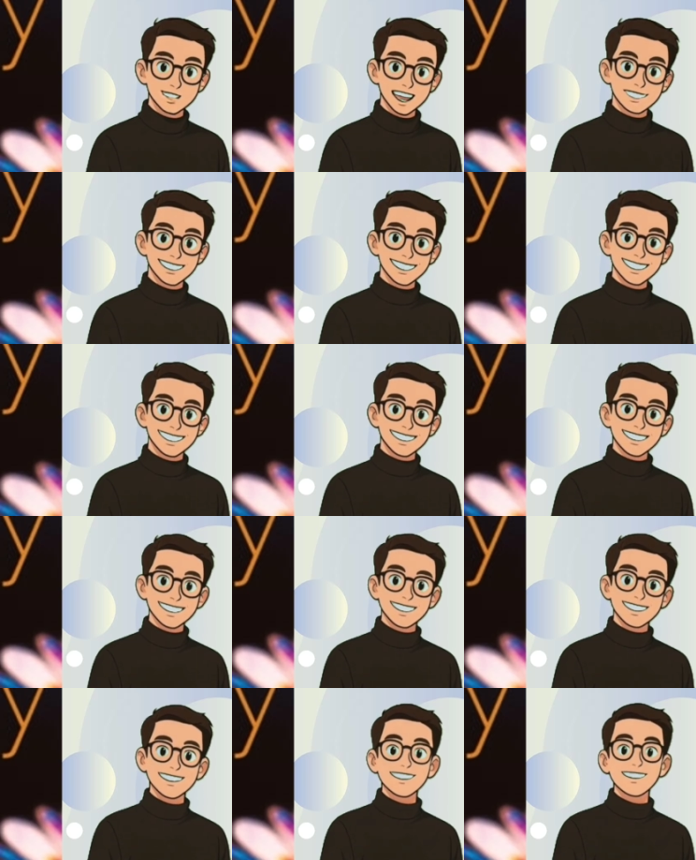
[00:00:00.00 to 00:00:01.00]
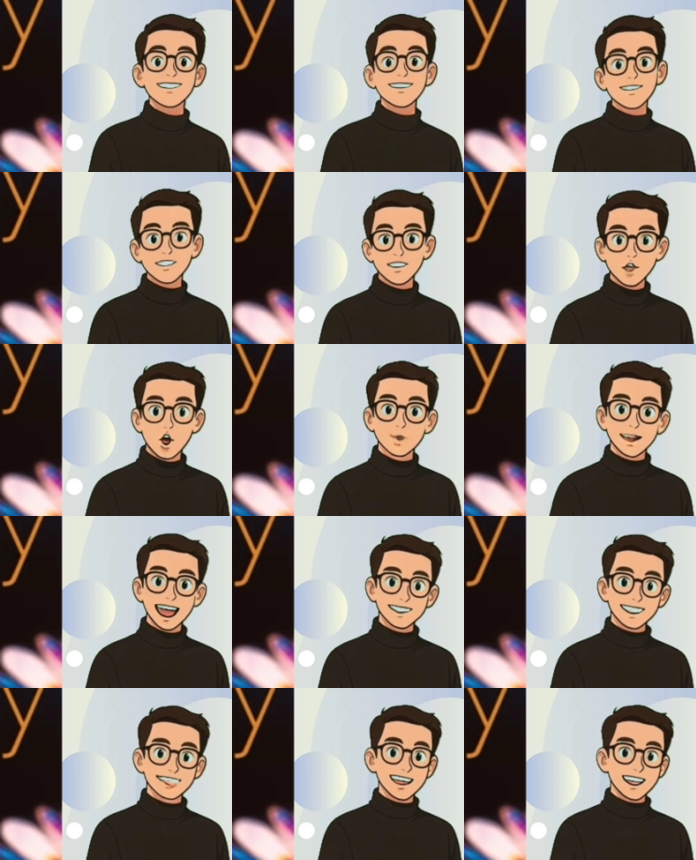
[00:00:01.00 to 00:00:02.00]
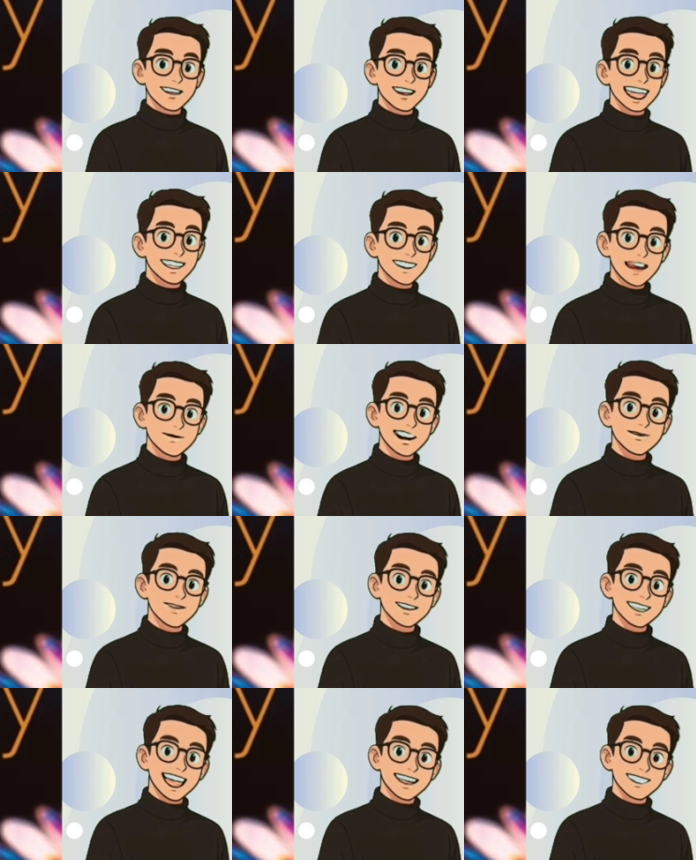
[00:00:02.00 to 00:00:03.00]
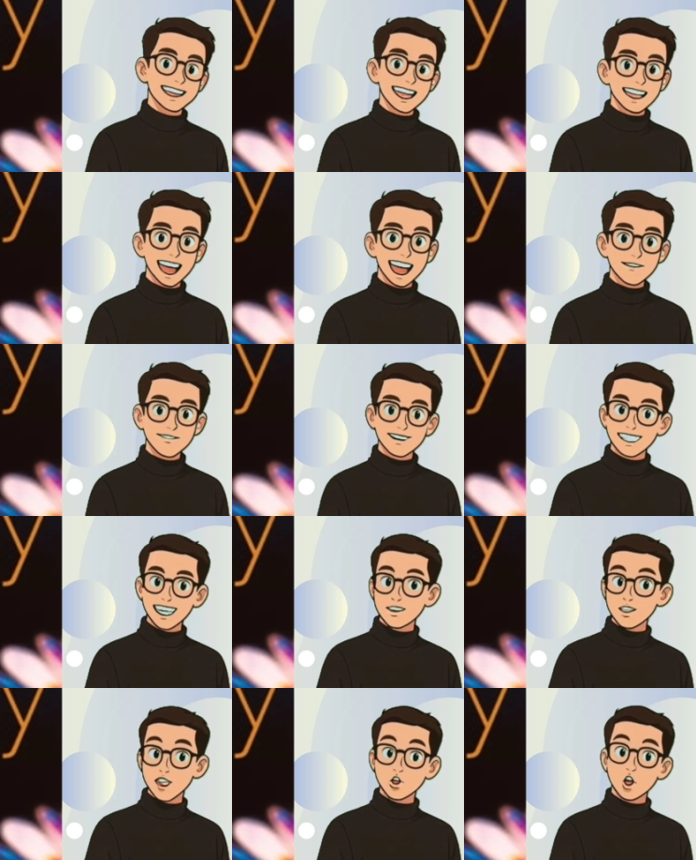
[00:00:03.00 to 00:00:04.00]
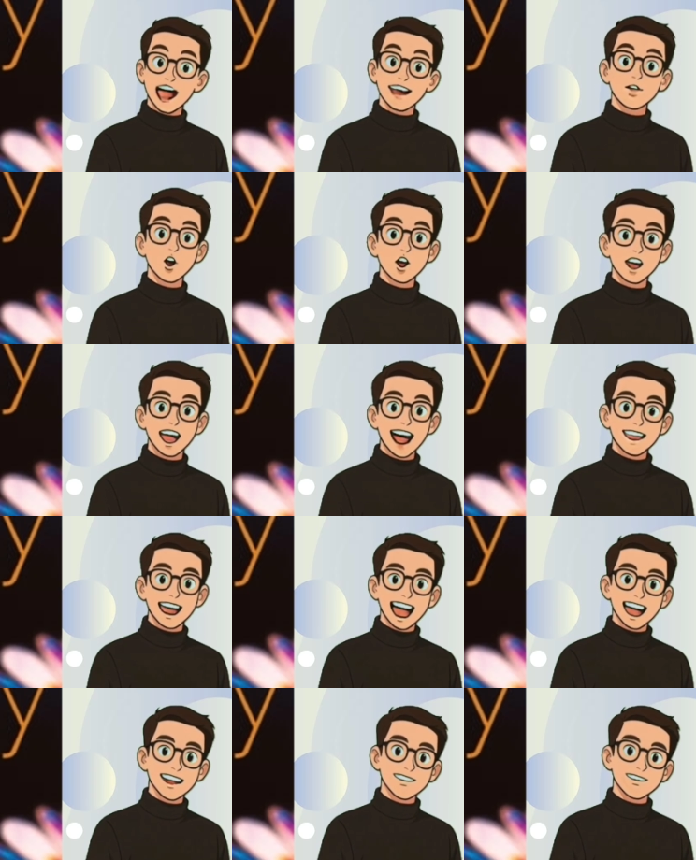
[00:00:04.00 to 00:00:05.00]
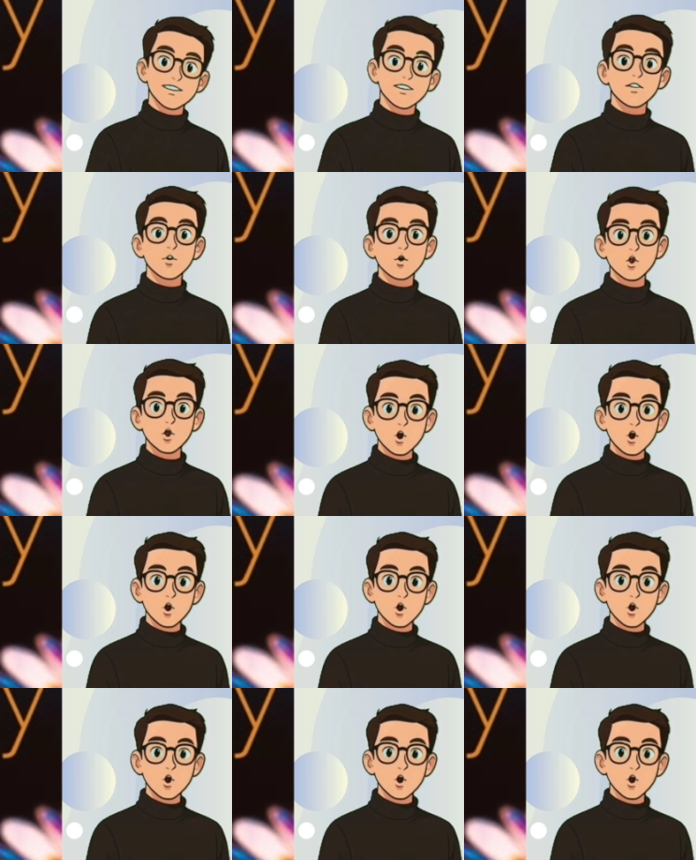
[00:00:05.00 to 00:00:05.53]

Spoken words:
Remember that an orbital can hold a maximum of 2 electrons, though it may contain fewer.